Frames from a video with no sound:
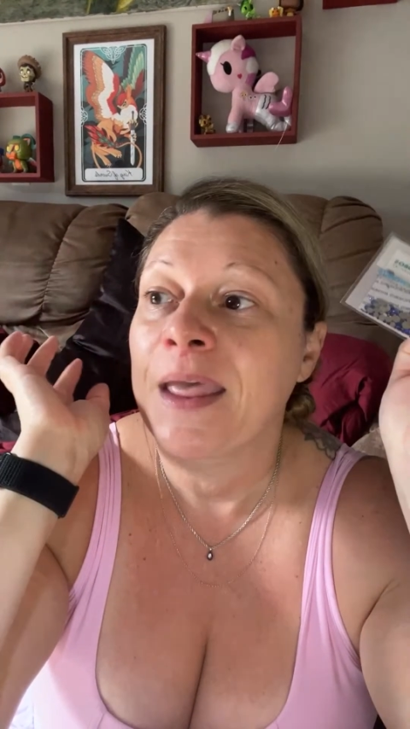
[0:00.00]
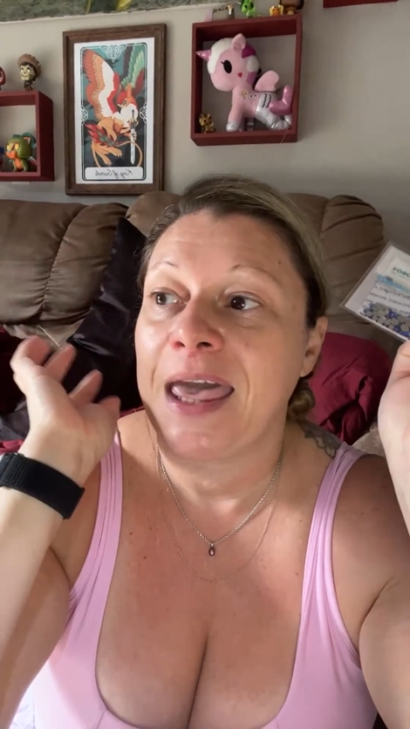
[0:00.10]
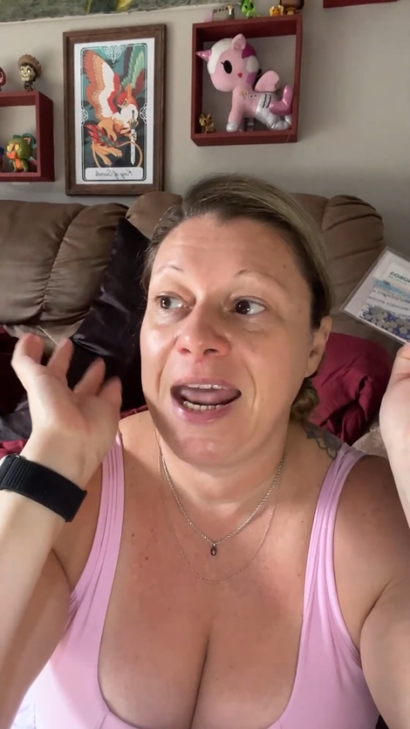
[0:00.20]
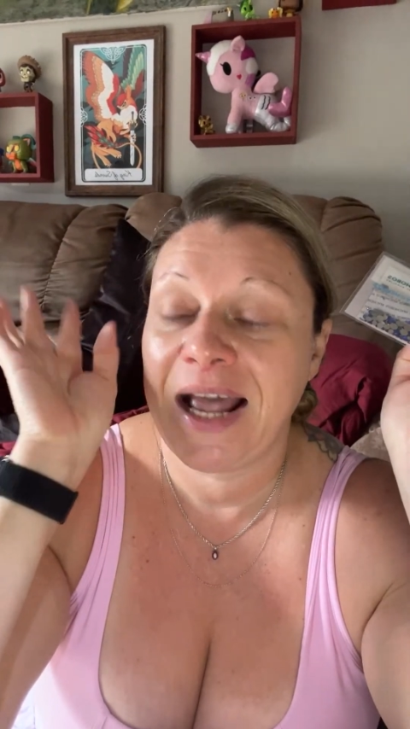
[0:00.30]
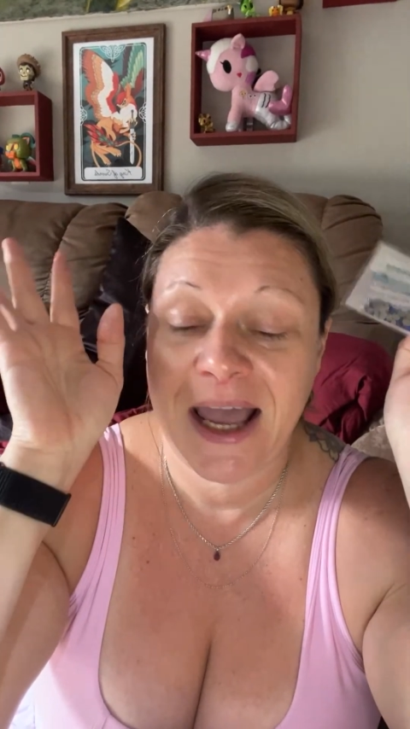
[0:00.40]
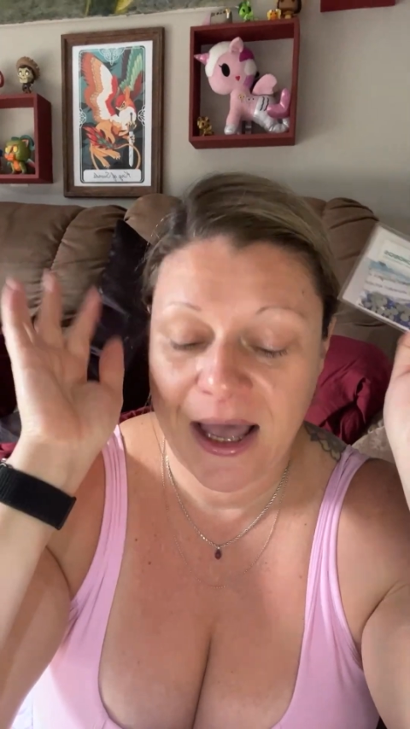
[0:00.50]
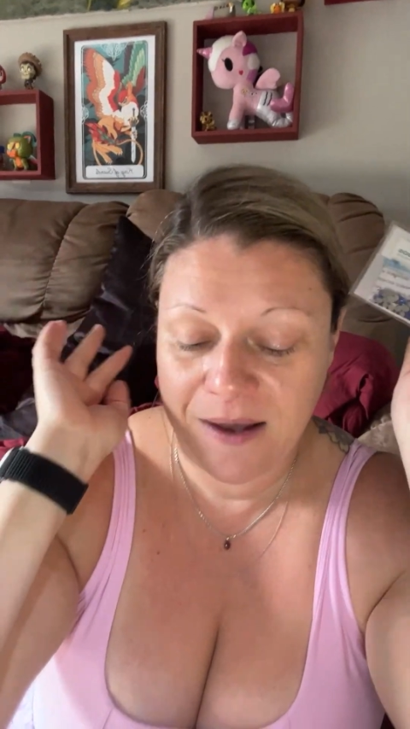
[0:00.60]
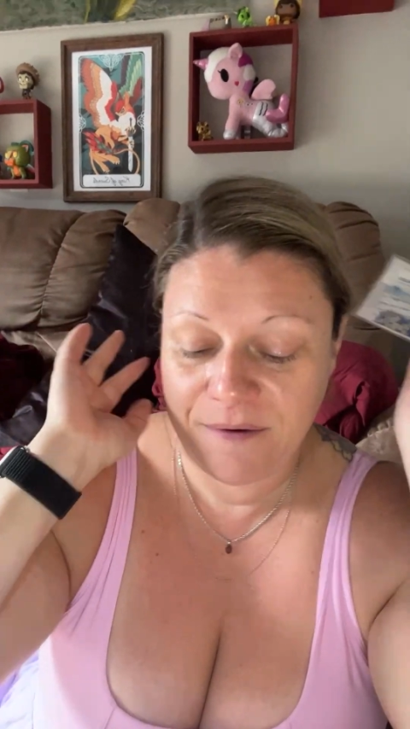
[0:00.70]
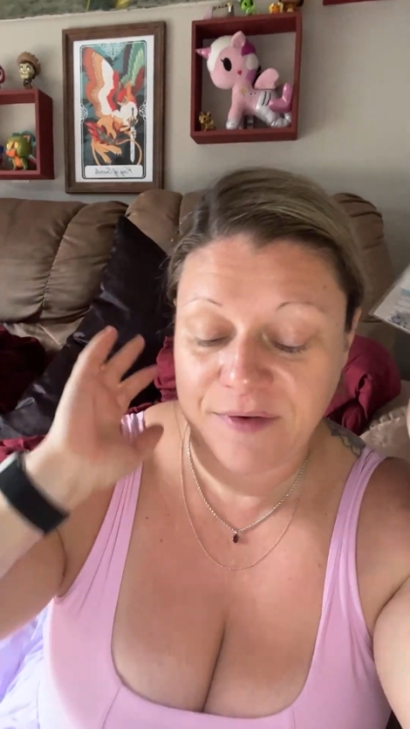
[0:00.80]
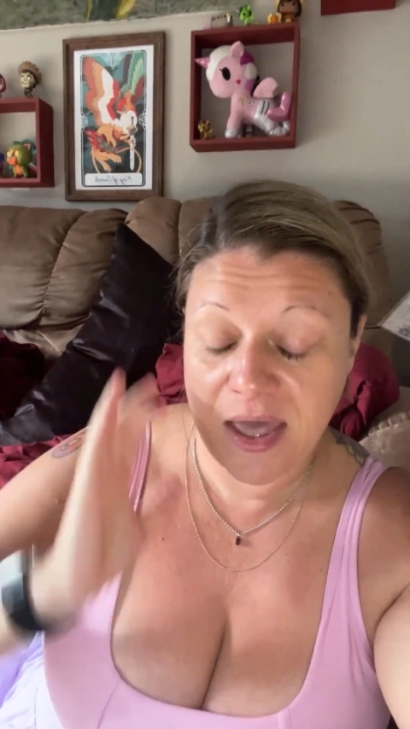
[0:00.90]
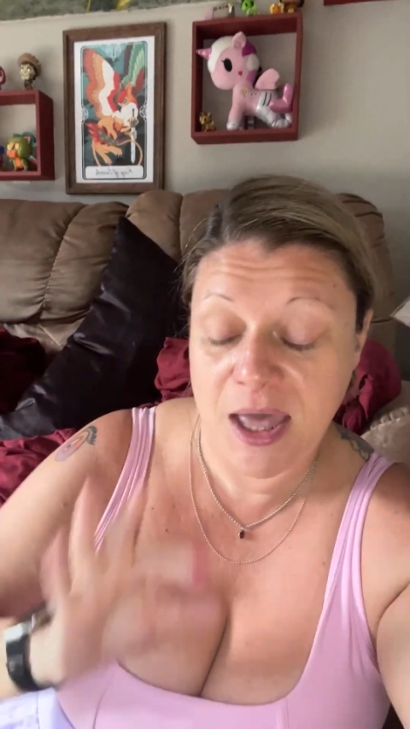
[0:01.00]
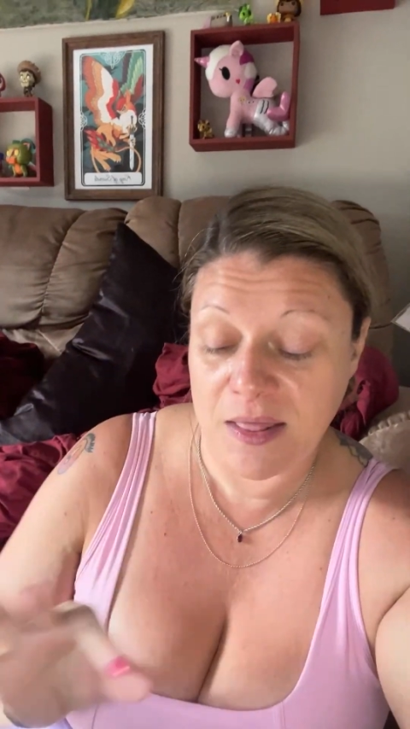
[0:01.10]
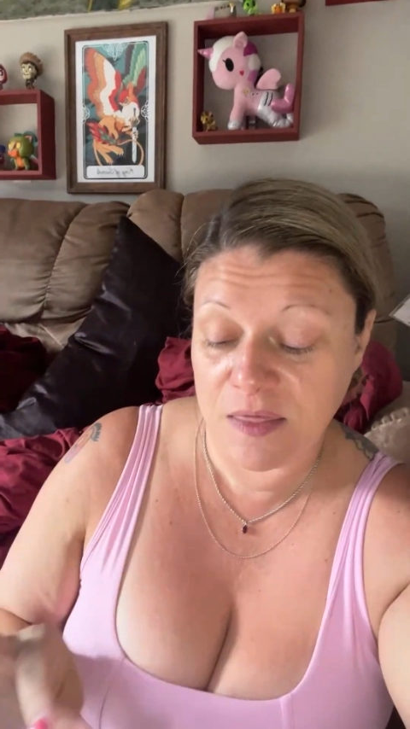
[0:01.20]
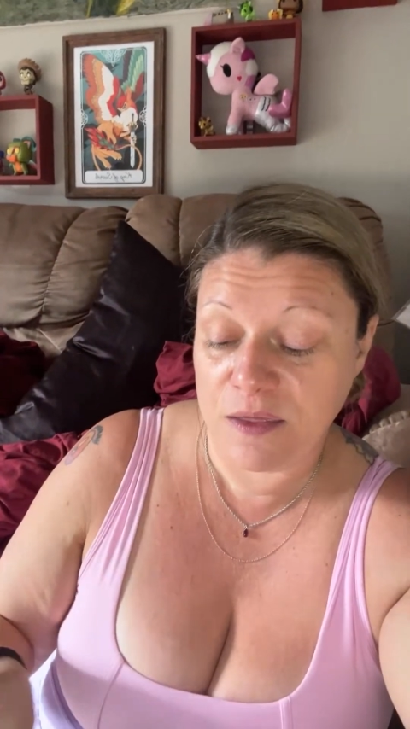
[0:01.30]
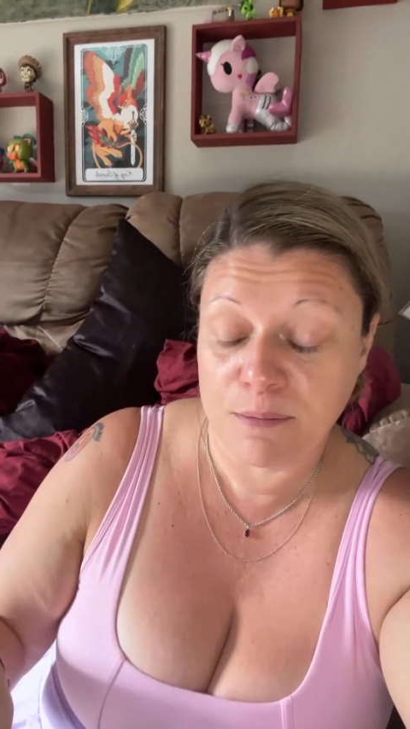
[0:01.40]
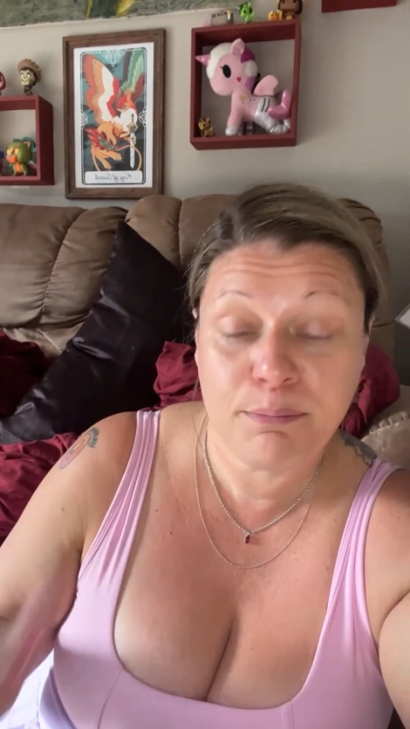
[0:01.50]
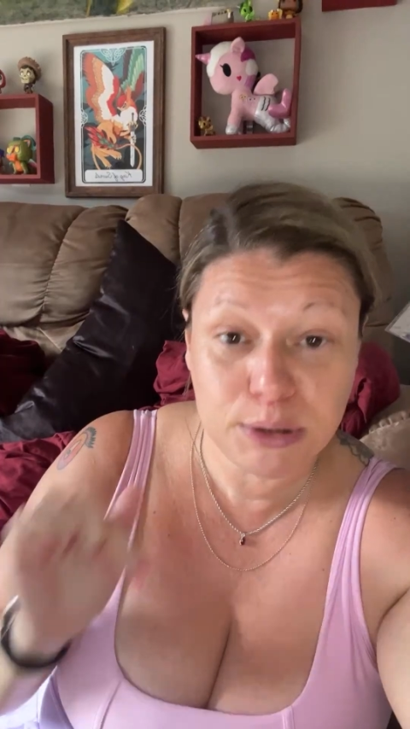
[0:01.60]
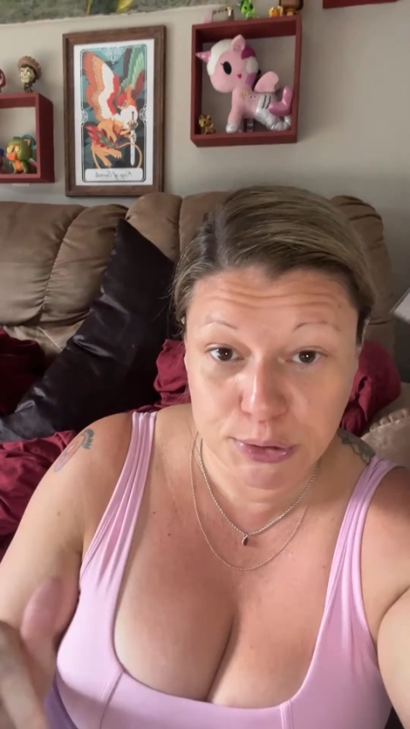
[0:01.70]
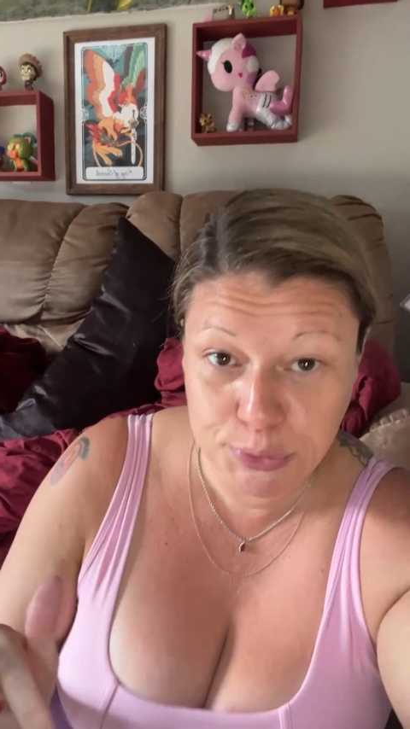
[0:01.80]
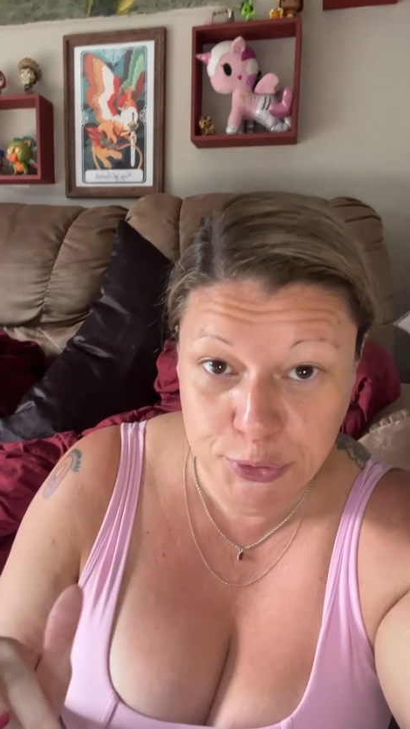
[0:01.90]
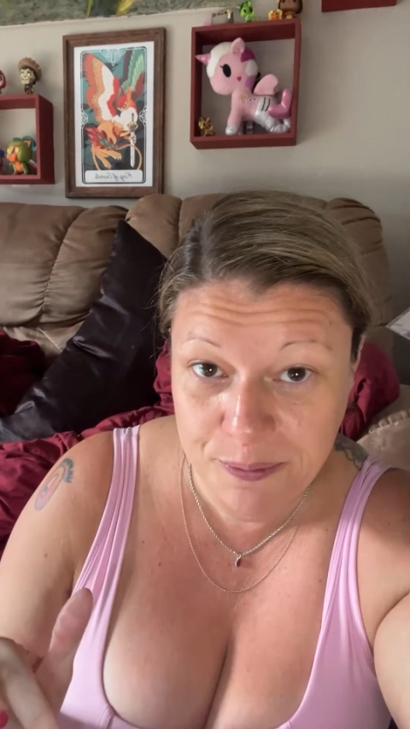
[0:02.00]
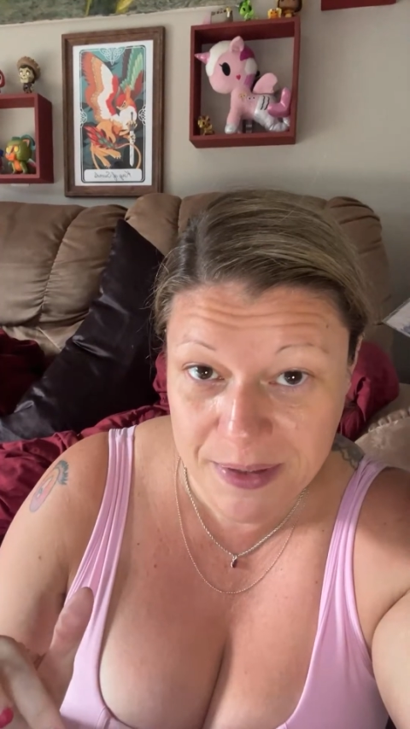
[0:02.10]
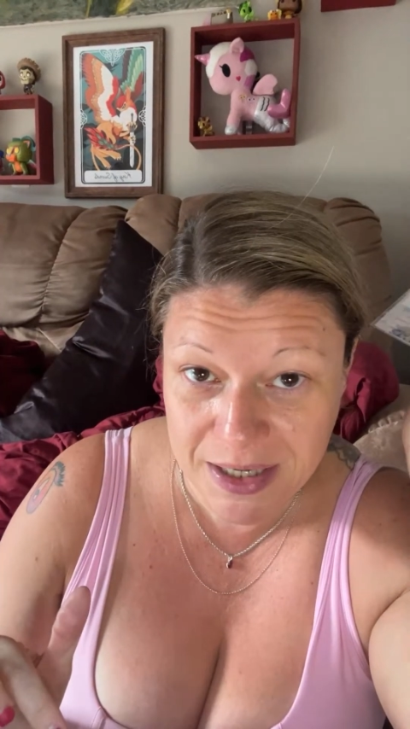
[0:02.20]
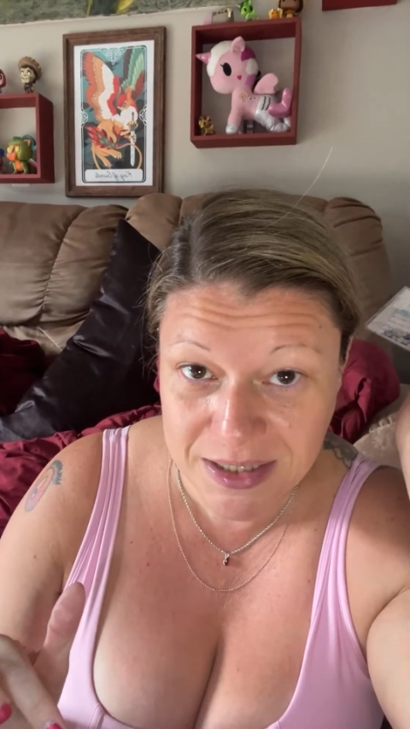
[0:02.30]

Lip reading: And I have the blue Big